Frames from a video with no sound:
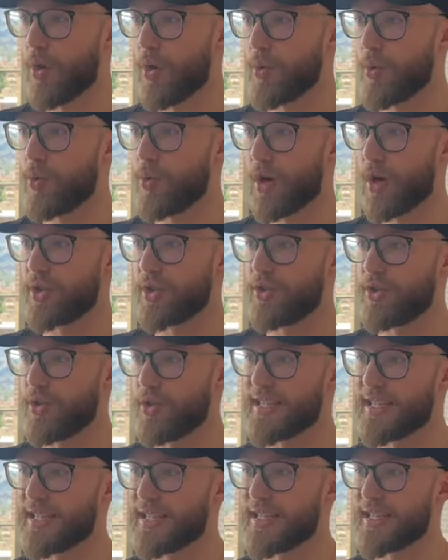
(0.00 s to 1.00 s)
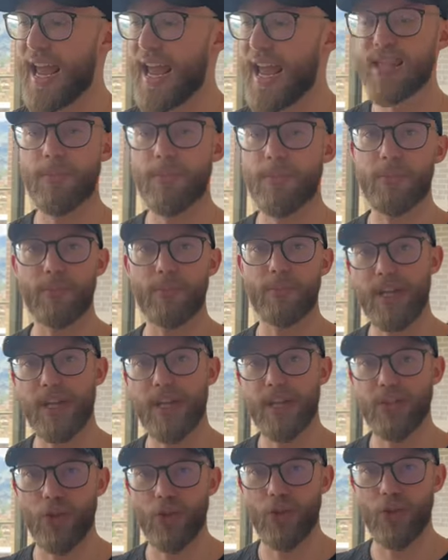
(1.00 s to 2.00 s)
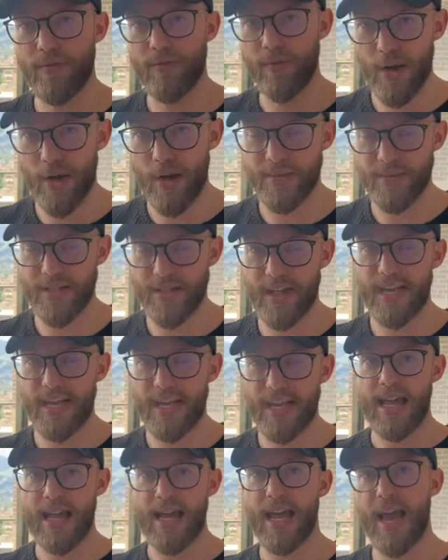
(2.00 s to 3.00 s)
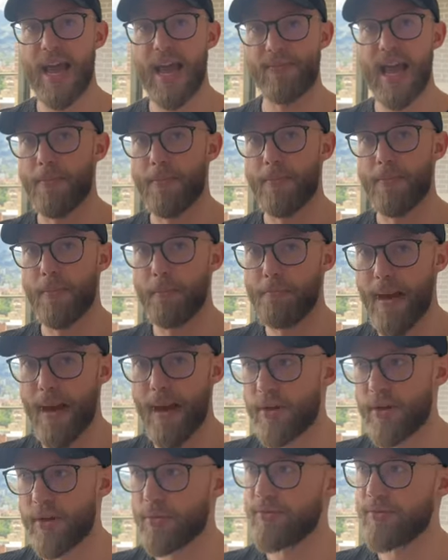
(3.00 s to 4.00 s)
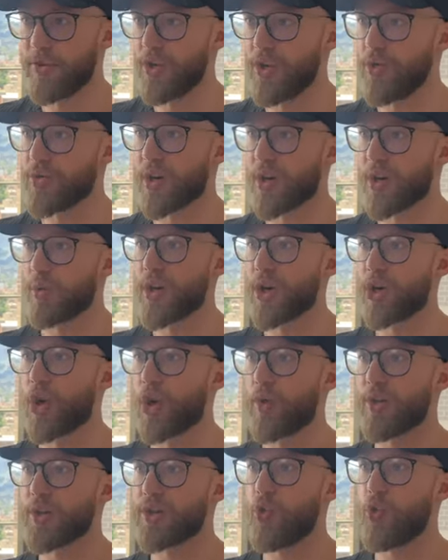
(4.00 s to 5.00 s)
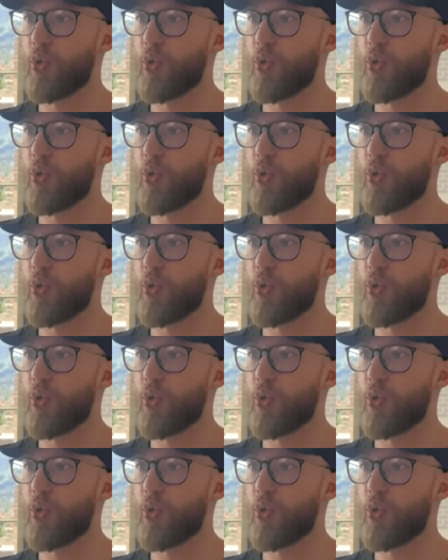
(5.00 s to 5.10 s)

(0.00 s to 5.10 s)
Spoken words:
we wanna do is take the people that don't have a website and have bad reviews, and we are going to